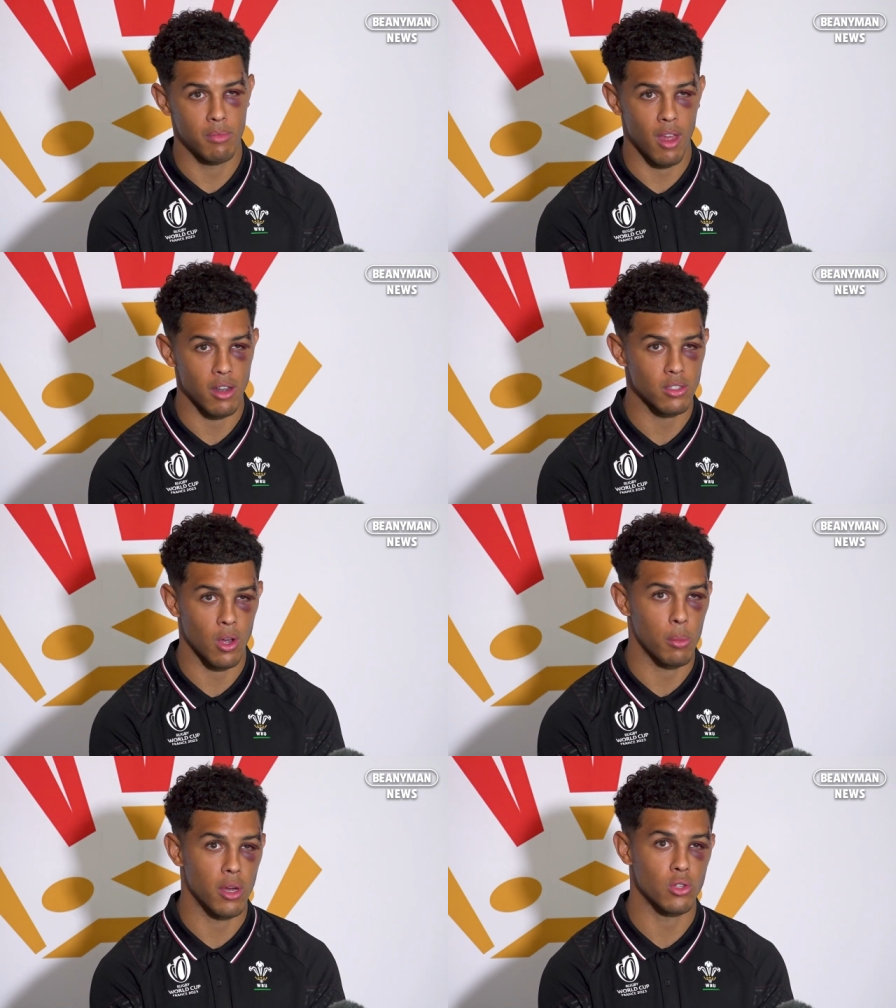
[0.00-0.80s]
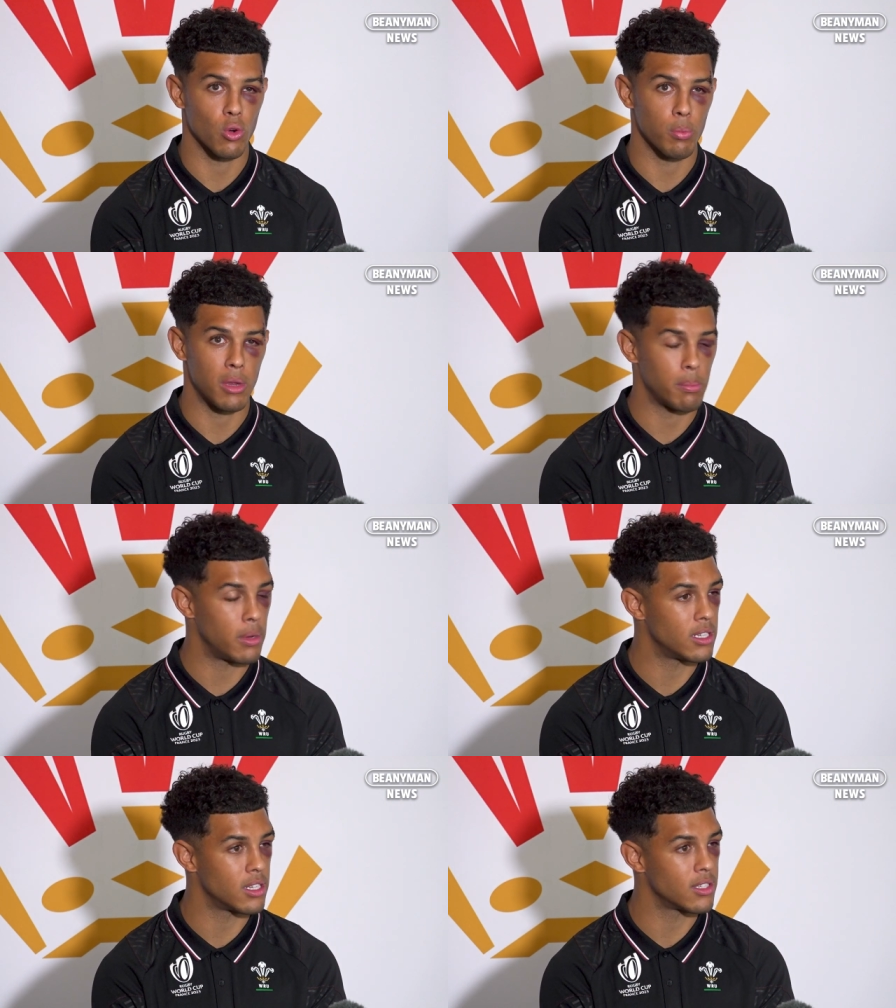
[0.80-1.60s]
done so much or been
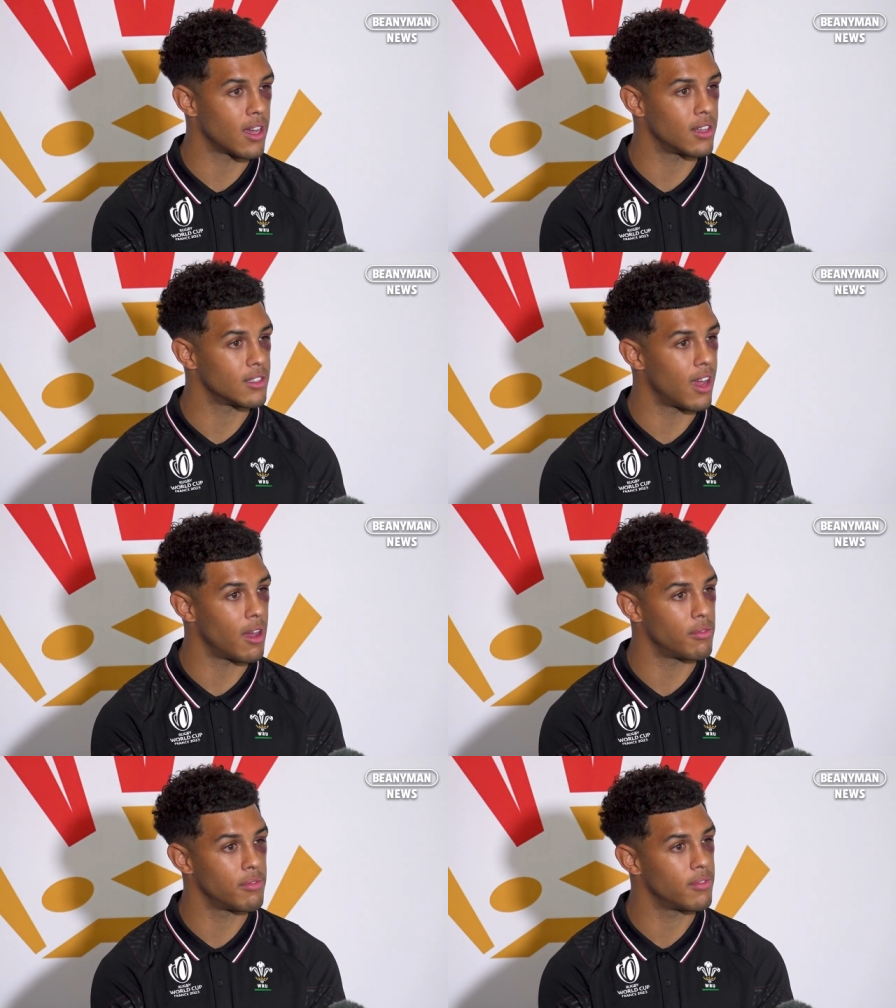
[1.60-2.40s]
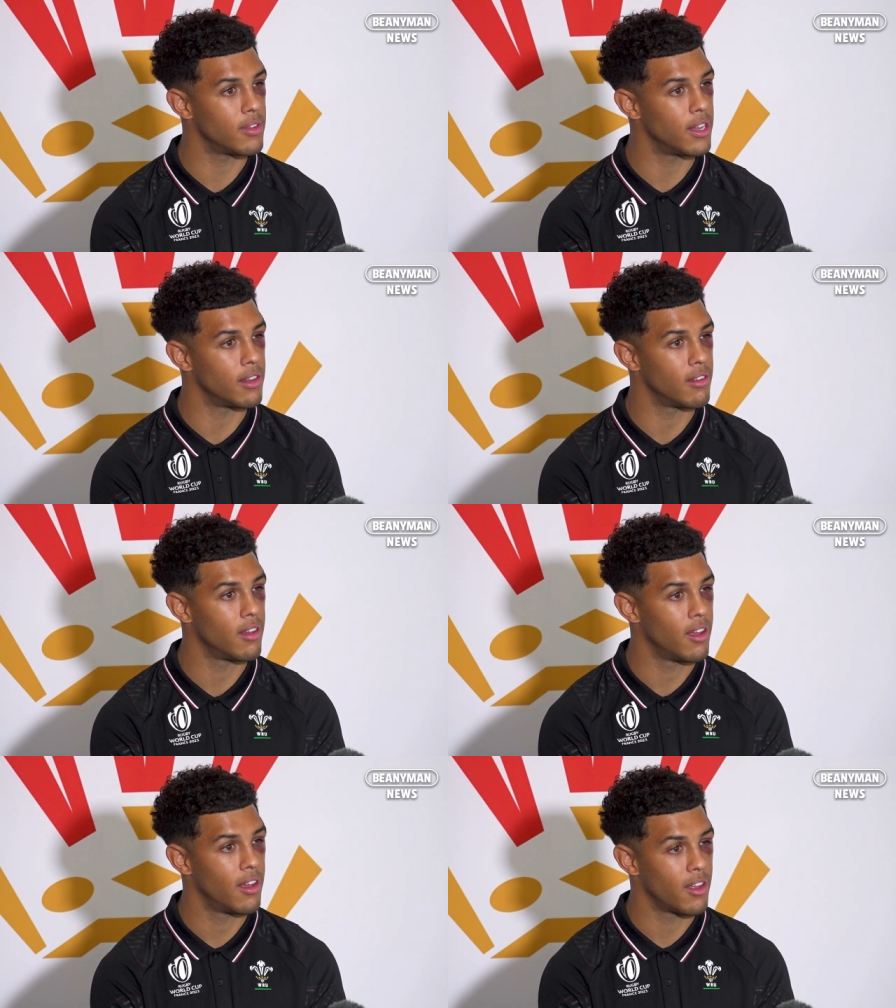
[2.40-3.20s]
beasted as hard as I have in
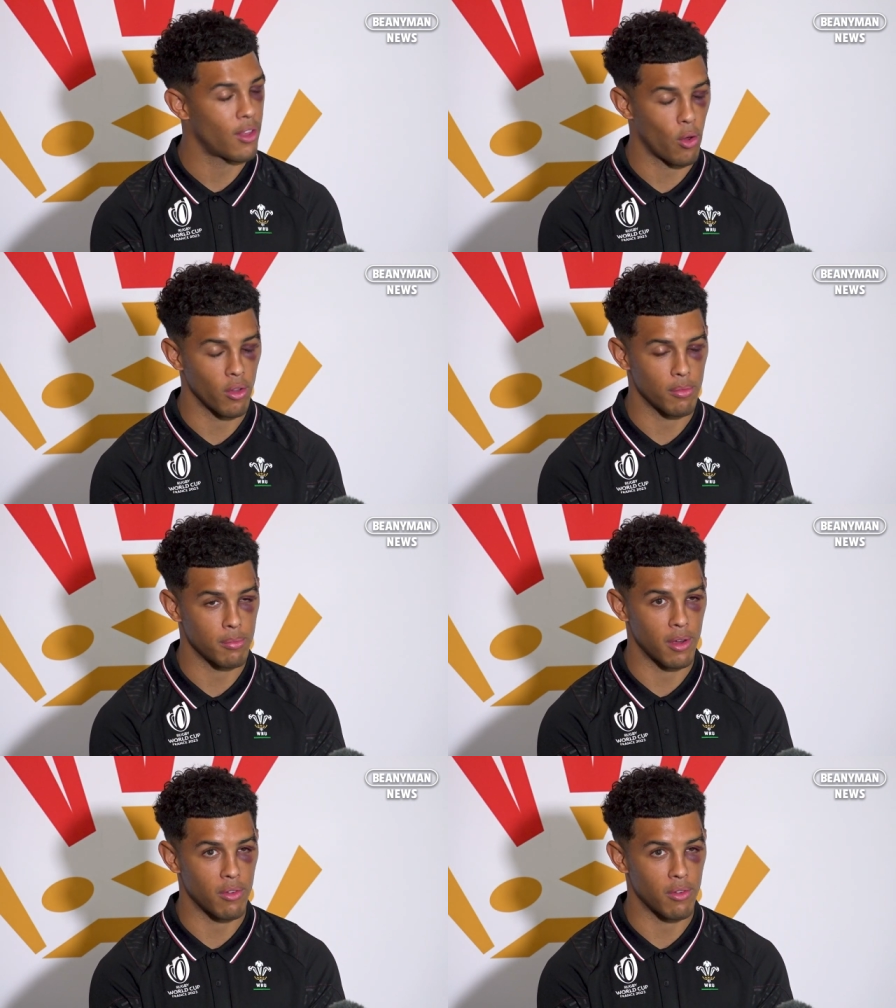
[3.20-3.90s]
the whole of my